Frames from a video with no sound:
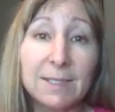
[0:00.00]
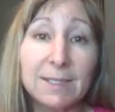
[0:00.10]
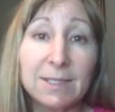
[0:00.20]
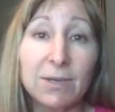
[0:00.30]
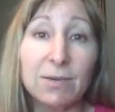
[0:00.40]

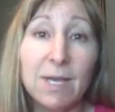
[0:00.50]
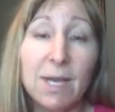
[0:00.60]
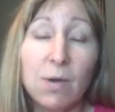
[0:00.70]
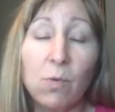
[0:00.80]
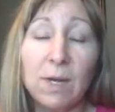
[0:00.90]
So,
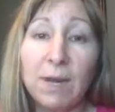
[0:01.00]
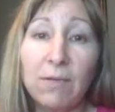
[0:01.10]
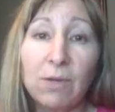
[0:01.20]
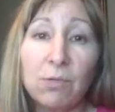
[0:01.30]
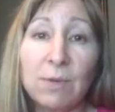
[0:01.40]

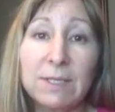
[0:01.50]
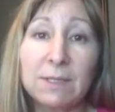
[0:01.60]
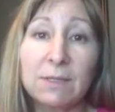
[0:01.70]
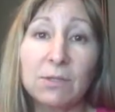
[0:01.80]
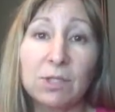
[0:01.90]
whatever your
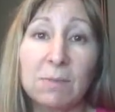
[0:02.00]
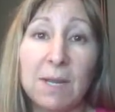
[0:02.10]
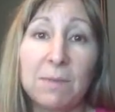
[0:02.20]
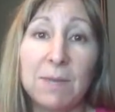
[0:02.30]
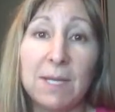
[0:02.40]
resolution
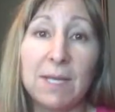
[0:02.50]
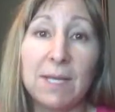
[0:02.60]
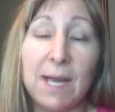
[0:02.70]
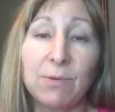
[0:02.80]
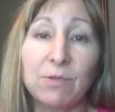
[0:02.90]
may
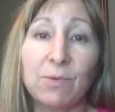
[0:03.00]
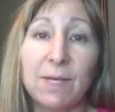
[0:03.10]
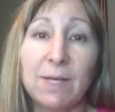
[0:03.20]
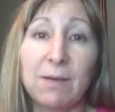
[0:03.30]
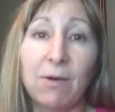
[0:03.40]
be, I was
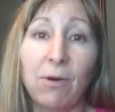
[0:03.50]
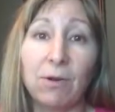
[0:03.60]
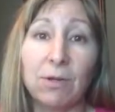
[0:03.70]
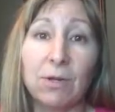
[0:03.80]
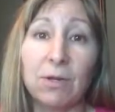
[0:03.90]
reading an
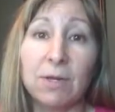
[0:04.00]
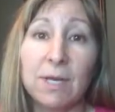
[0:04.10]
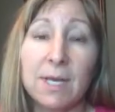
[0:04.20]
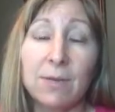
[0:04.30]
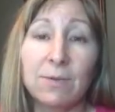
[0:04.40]
article,
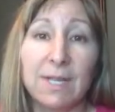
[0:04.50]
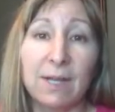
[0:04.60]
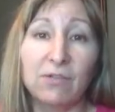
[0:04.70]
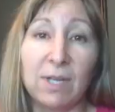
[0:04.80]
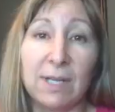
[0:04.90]
it was
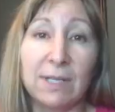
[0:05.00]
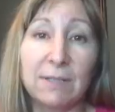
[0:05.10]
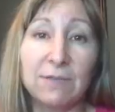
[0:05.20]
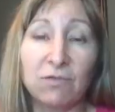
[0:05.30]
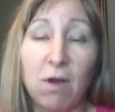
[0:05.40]
actually on
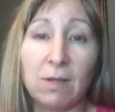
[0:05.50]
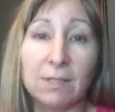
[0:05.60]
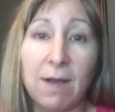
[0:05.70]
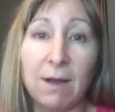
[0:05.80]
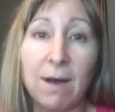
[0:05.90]

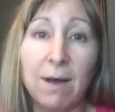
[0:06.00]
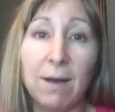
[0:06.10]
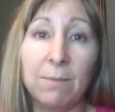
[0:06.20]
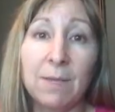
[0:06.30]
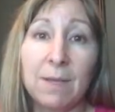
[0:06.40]

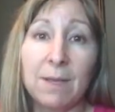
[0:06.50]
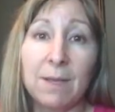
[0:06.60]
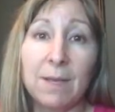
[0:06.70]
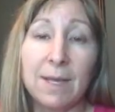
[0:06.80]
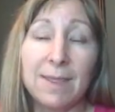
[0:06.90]
livestrong.com,
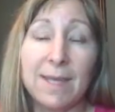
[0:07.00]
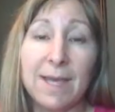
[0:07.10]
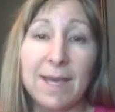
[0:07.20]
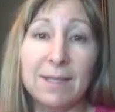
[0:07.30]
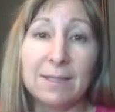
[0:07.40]

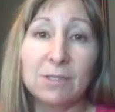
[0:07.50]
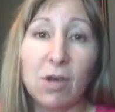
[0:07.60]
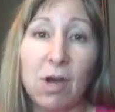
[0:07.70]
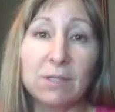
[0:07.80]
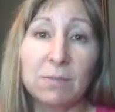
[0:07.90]
that
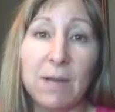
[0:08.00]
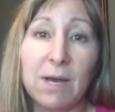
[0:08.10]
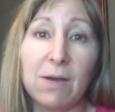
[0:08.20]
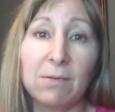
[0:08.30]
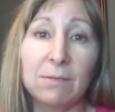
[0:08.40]
talked
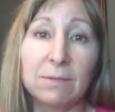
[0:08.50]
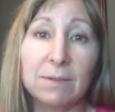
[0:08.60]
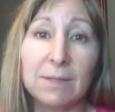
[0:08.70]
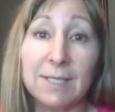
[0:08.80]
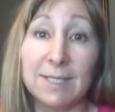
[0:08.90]
about
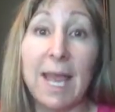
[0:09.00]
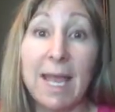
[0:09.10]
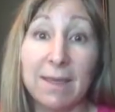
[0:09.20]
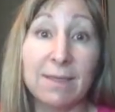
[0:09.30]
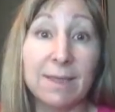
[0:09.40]
the
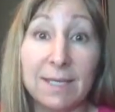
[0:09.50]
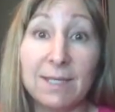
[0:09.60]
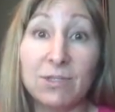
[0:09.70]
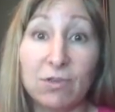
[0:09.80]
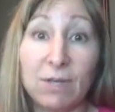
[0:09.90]
10
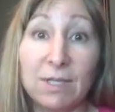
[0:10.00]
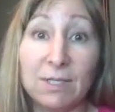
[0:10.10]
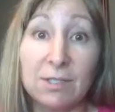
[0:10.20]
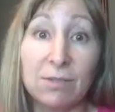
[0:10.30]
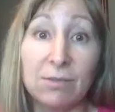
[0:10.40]
things you can
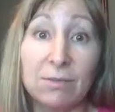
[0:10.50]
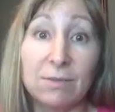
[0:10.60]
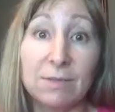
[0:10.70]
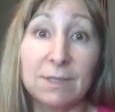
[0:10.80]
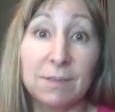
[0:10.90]
do
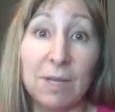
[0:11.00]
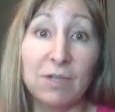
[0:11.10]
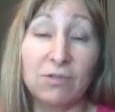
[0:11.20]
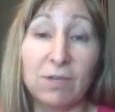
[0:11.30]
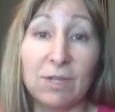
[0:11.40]
to
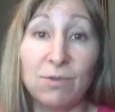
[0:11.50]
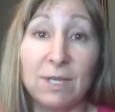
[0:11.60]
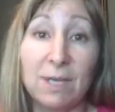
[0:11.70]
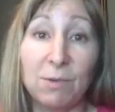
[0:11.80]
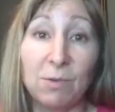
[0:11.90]
make sure that you
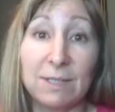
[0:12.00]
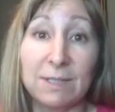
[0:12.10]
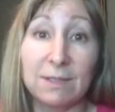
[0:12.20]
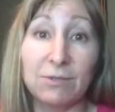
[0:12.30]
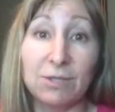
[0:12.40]
keep your
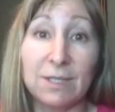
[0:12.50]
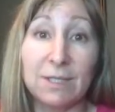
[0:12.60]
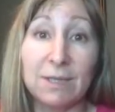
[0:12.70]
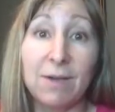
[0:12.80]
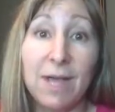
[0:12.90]
resolution.
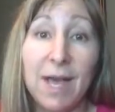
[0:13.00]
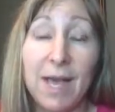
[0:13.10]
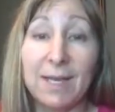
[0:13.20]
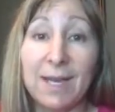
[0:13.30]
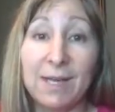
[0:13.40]
So,
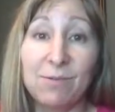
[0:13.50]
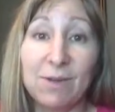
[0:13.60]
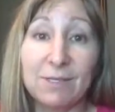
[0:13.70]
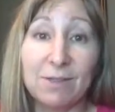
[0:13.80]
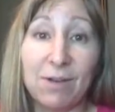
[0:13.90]
I kind of
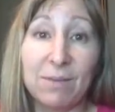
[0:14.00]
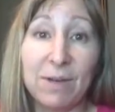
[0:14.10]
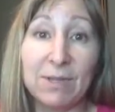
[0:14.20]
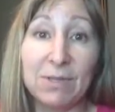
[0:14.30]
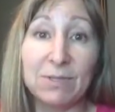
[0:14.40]
want to talk
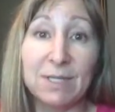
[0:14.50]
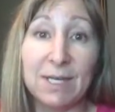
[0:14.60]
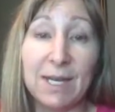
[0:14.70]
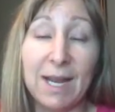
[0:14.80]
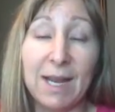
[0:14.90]
about those
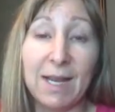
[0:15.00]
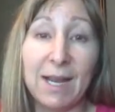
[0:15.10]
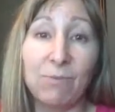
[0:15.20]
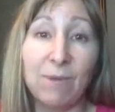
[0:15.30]
10, and I